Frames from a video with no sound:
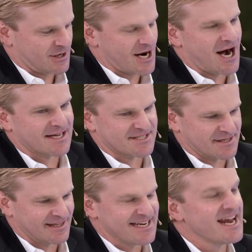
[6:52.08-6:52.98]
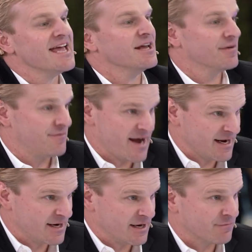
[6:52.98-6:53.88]
you're constantly
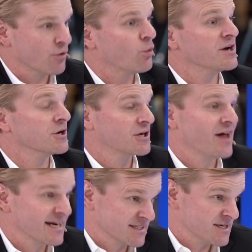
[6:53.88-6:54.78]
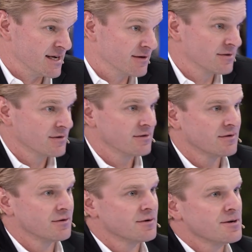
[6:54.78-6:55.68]
innovating for what your clients need.
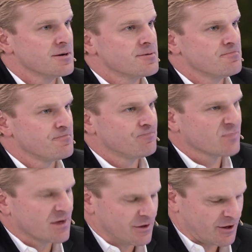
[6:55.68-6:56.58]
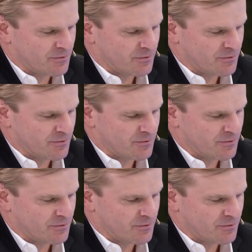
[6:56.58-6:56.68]
That's exactly right. You